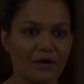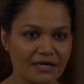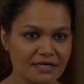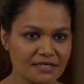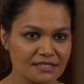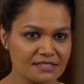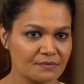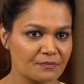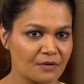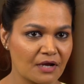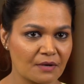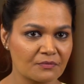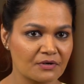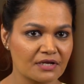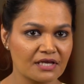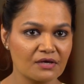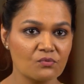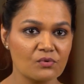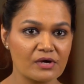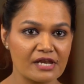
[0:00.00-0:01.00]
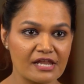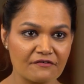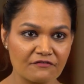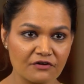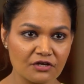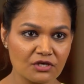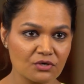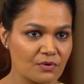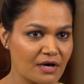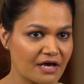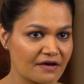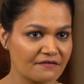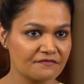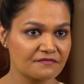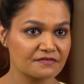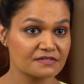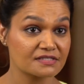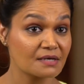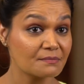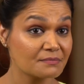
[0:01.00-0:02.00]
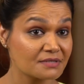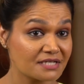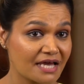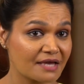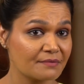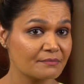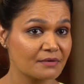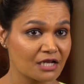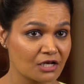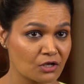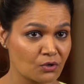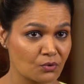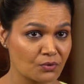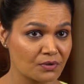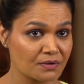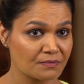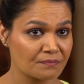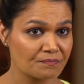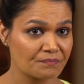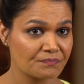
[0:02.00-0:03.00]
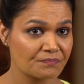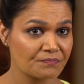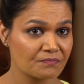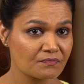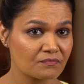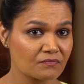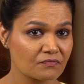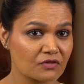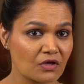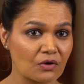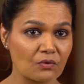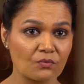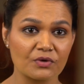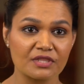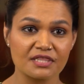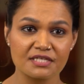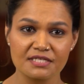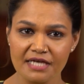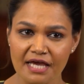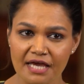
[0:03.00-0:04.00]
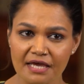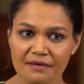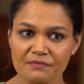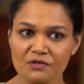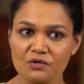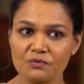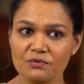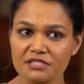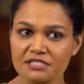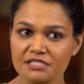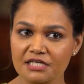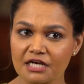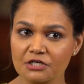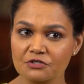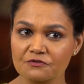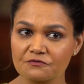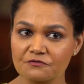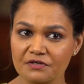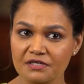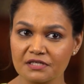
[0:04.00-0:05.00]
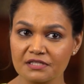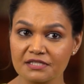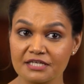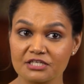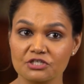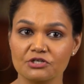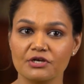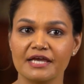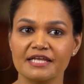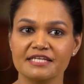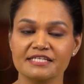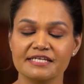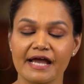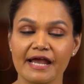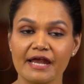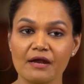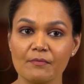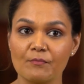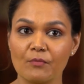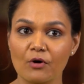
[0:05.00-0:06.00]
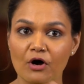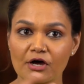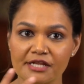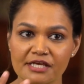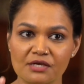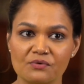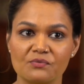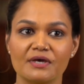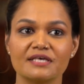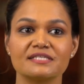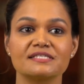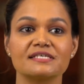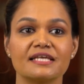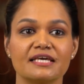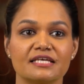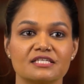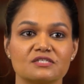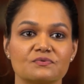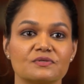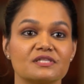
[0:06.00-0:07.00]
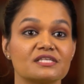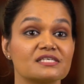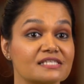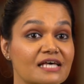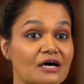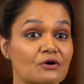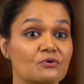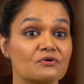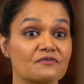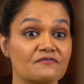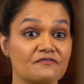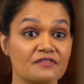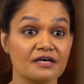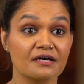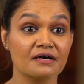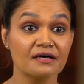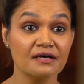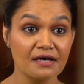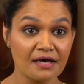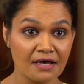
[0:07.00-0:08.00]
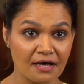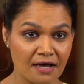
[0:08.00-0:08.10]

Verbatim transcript: Practice the Brahmari whenever you have some time alone. With time, you will start to feel that your entire body resonates with the sound of the